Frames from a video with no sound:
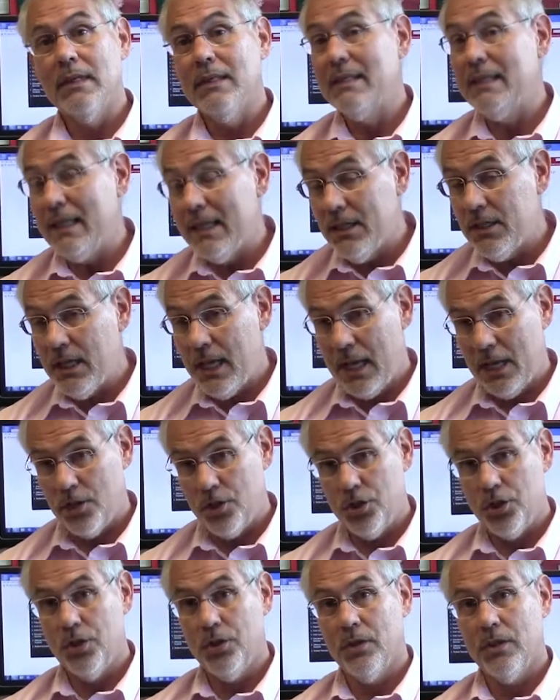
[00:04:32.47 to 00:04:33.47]

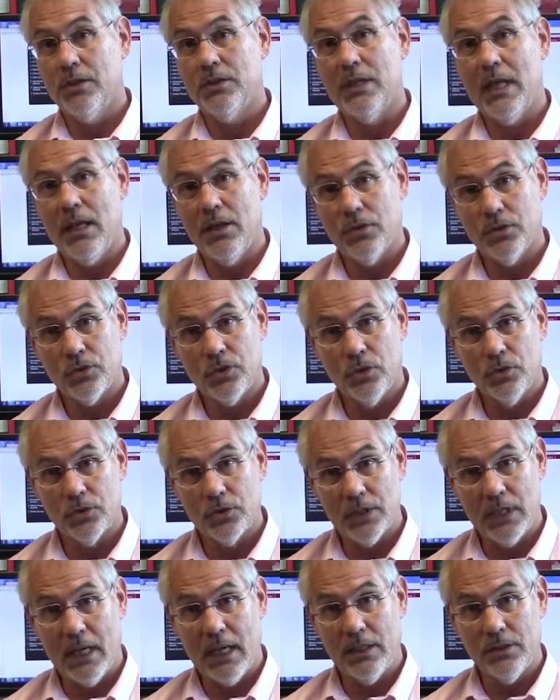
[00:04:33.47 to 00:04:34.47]
detached units, household
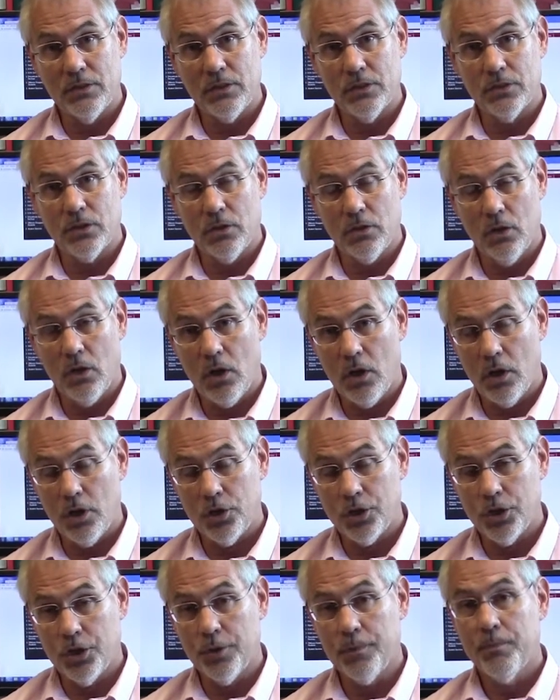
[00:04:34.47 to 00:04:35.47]
sizes are
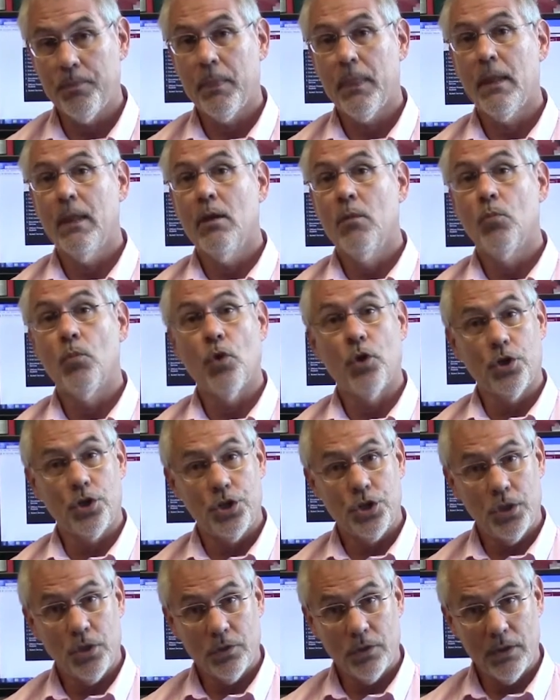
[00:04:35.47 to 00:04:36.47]
larger, more
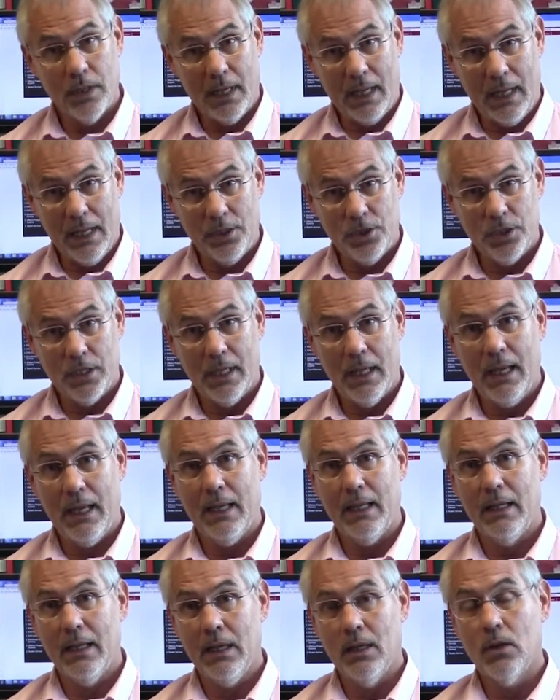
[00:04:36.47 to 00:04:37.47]
children to
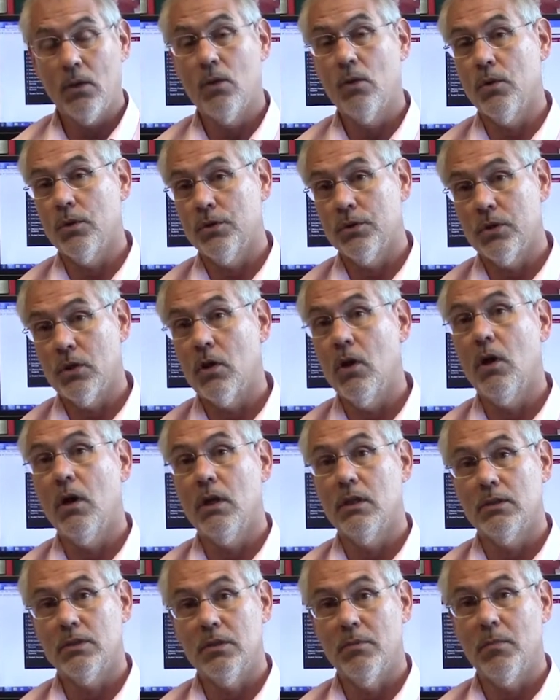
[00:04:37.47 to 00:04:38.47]
educate, and of course the
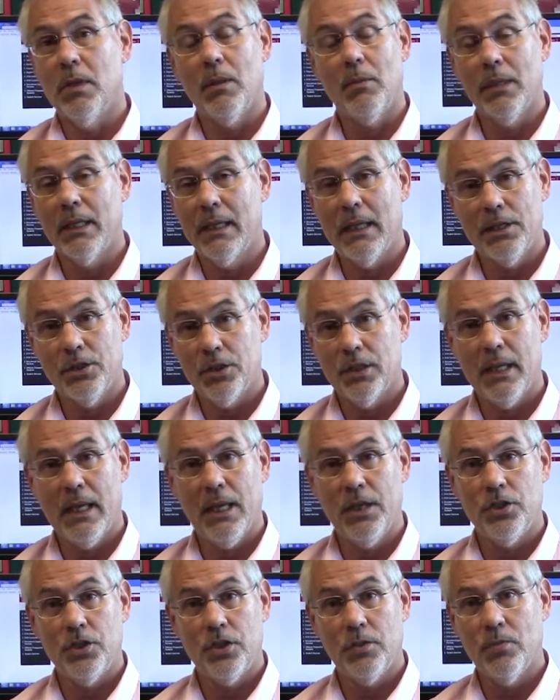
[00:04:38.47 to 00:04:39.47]
cost of public
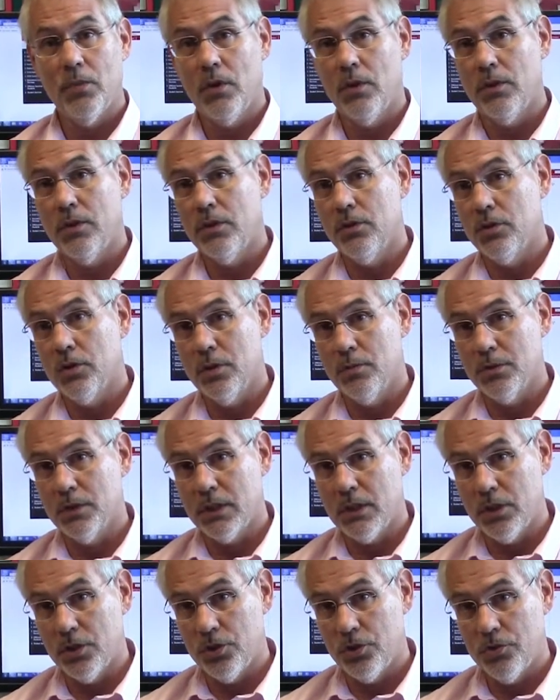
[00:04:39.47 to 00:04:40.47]
education, both in terms of
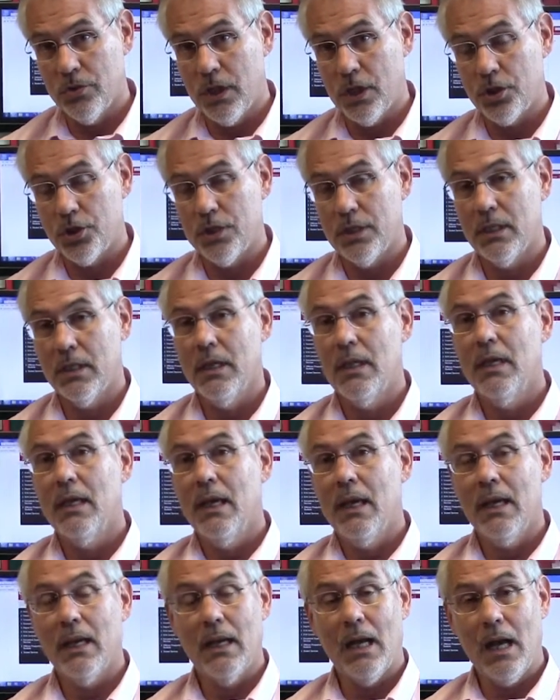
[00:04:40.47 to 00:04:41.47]
construction
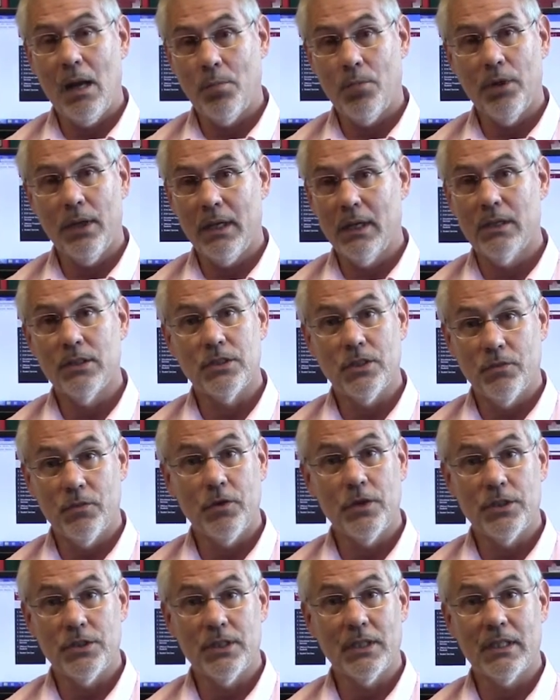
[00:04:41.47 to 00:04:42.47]
and operating, is a
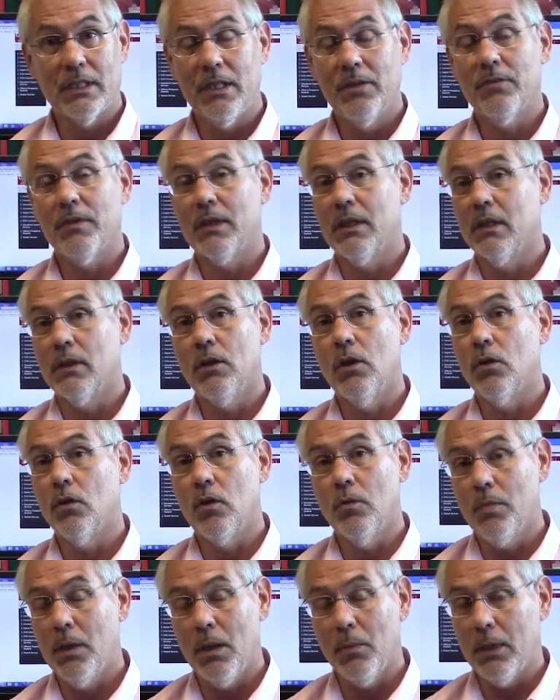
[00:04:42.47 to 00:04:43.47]
very significant
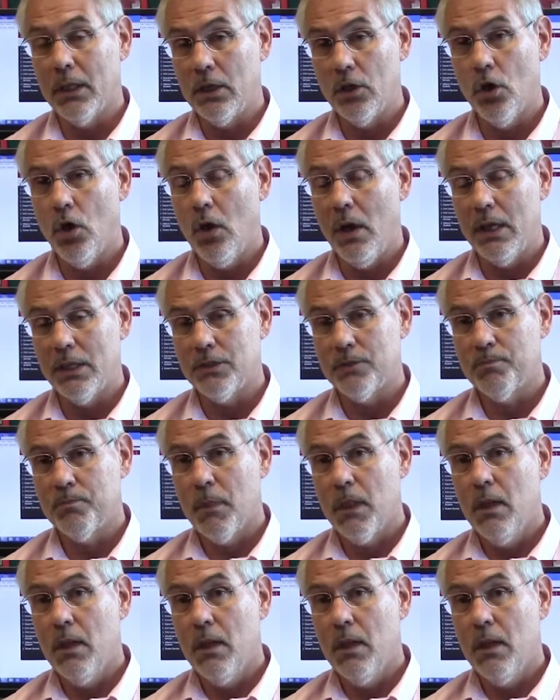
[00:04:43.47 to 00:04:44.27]
local public cost.